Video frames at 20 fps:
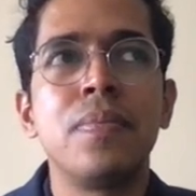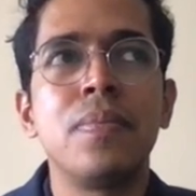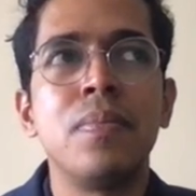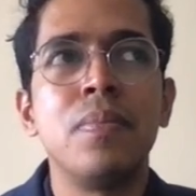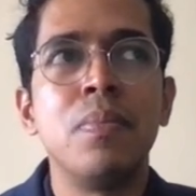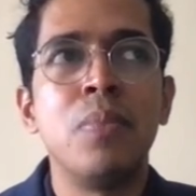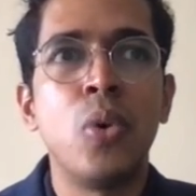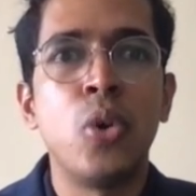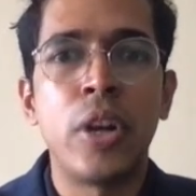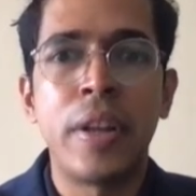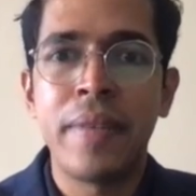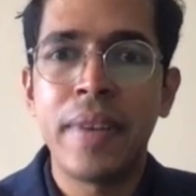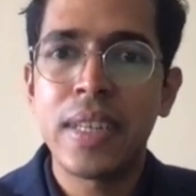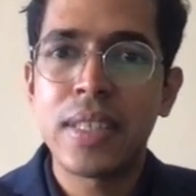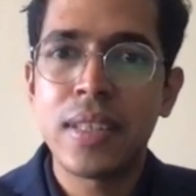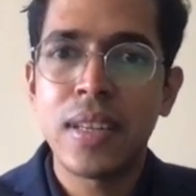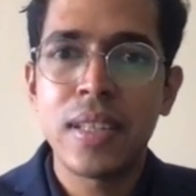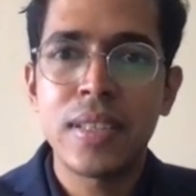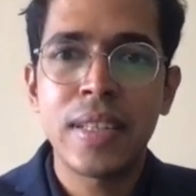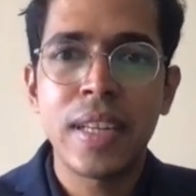
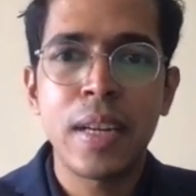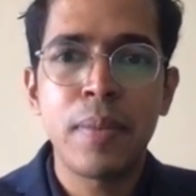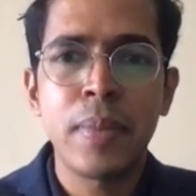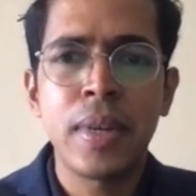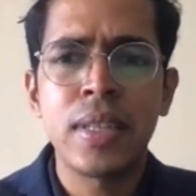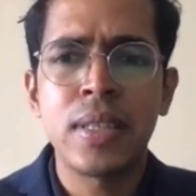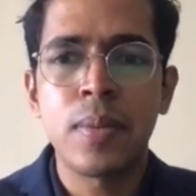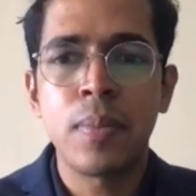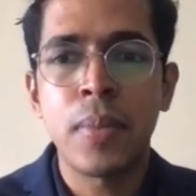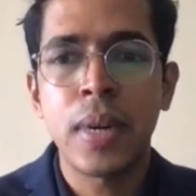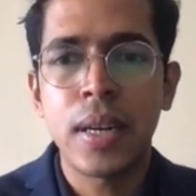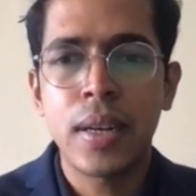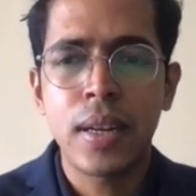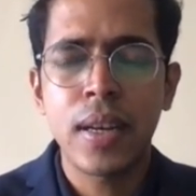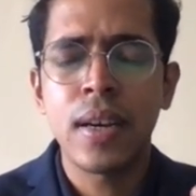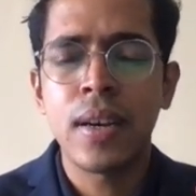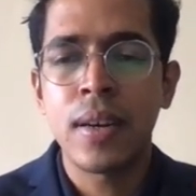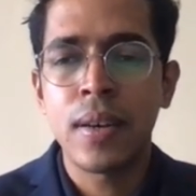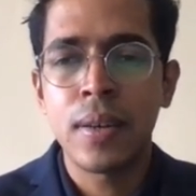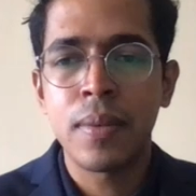motivational statements,
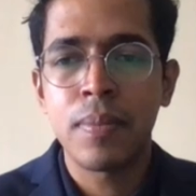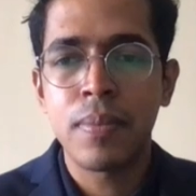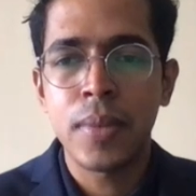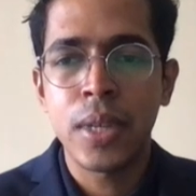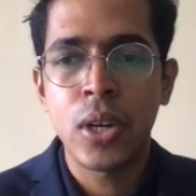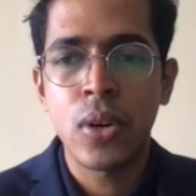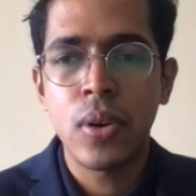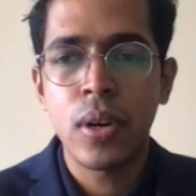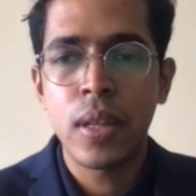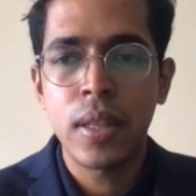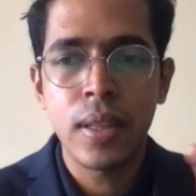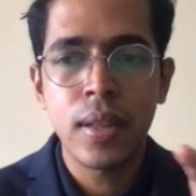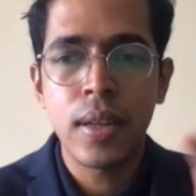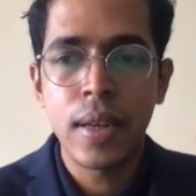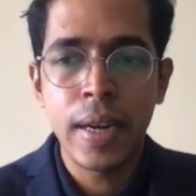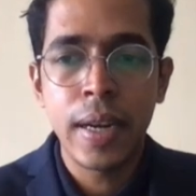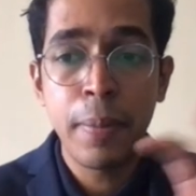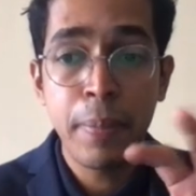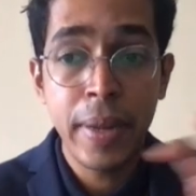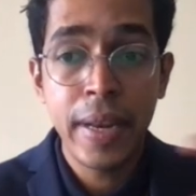but
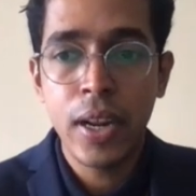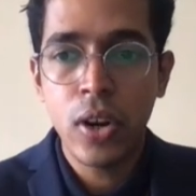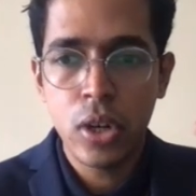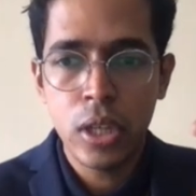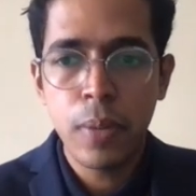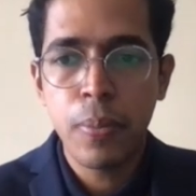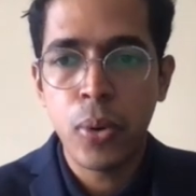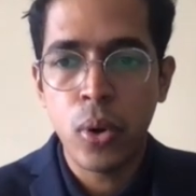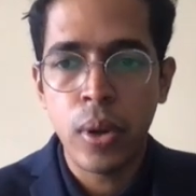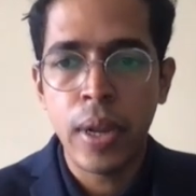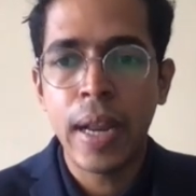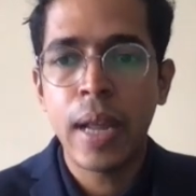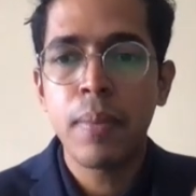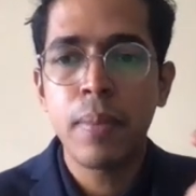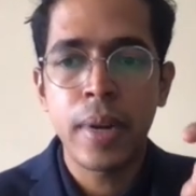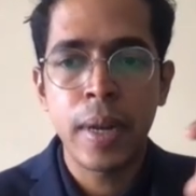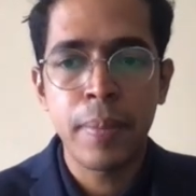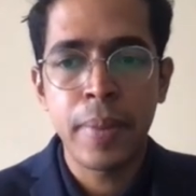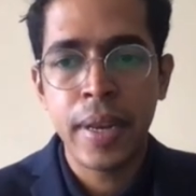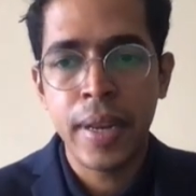depending on the
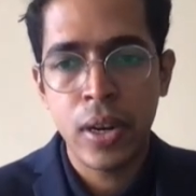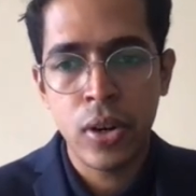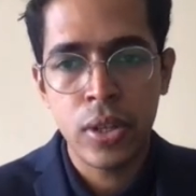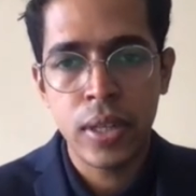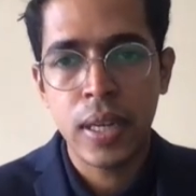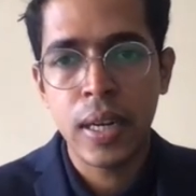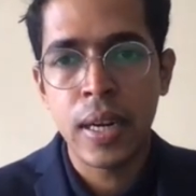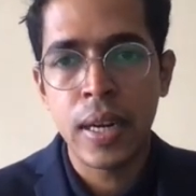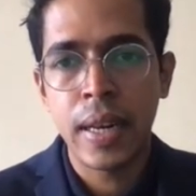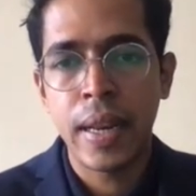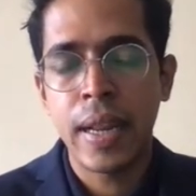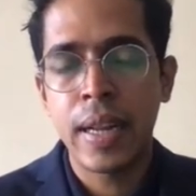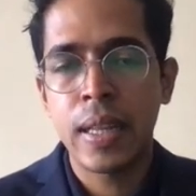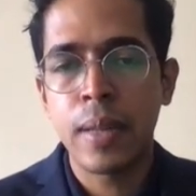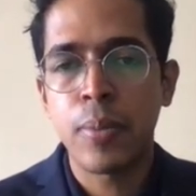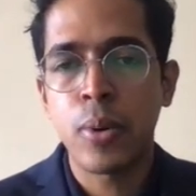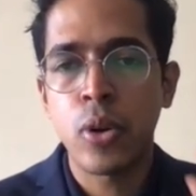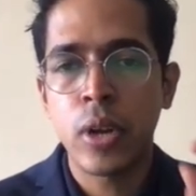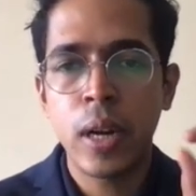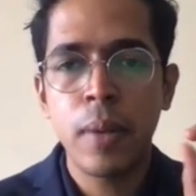program, depending on the country and
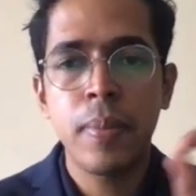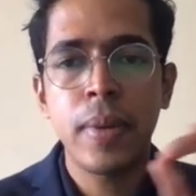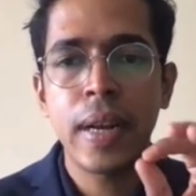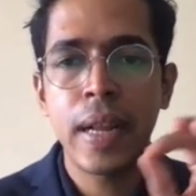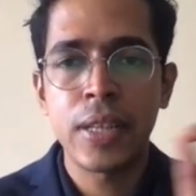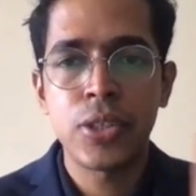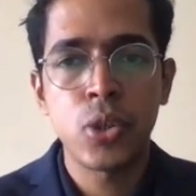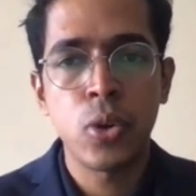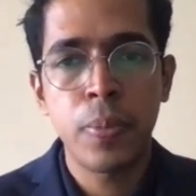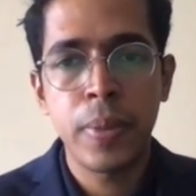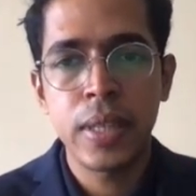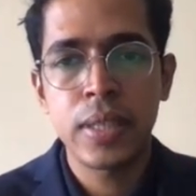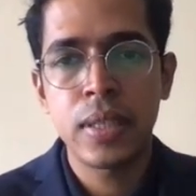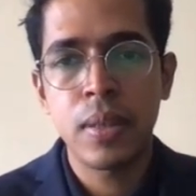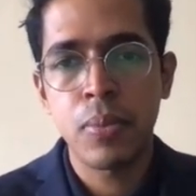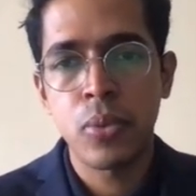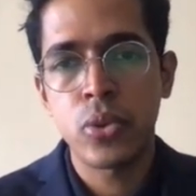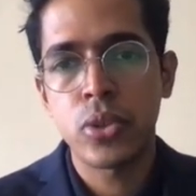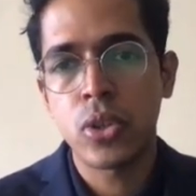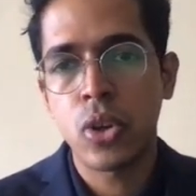the program, but SOP is
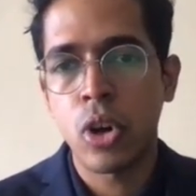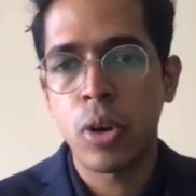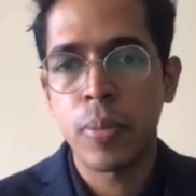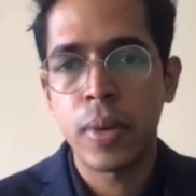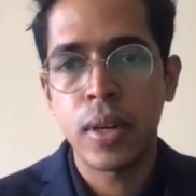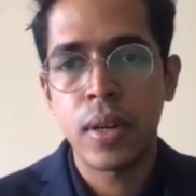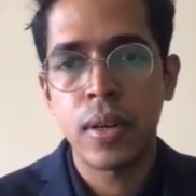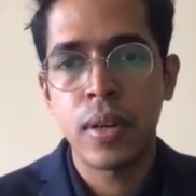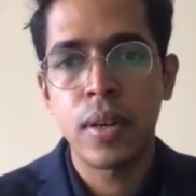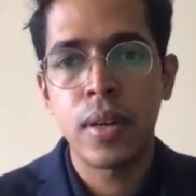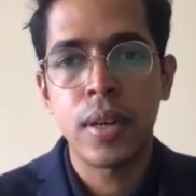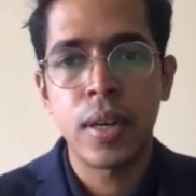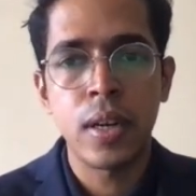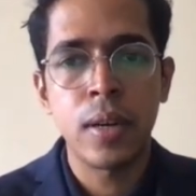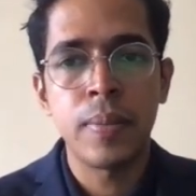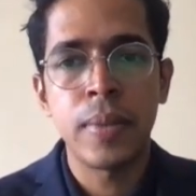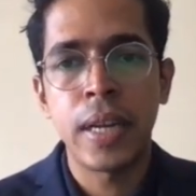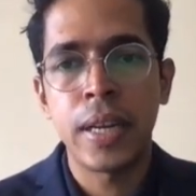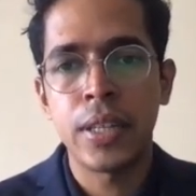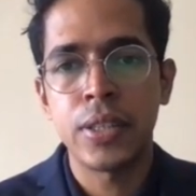the most common
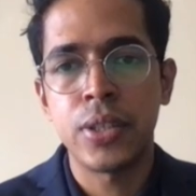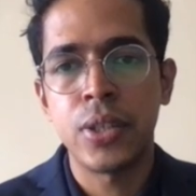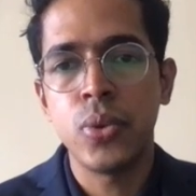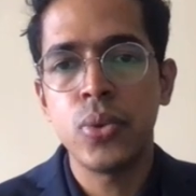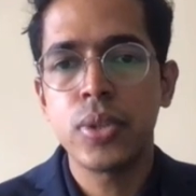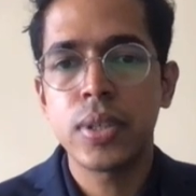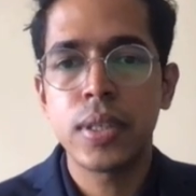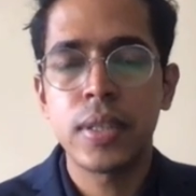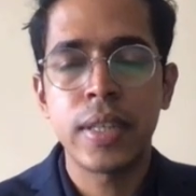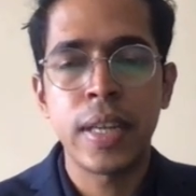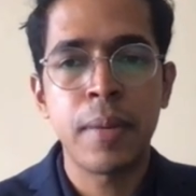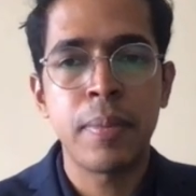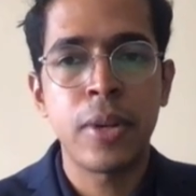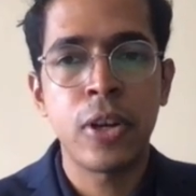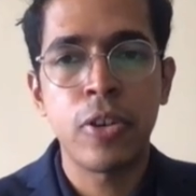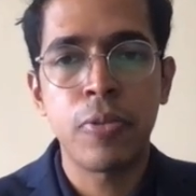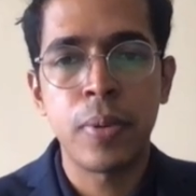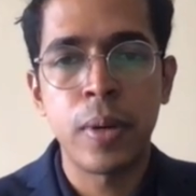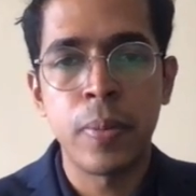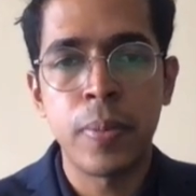term that is used,
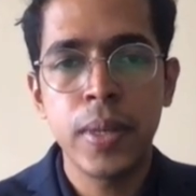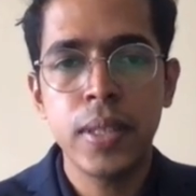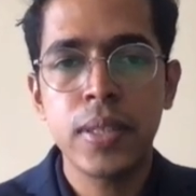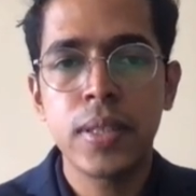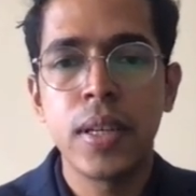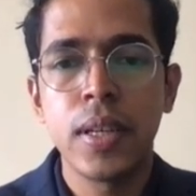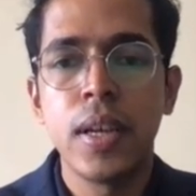statement of purpose.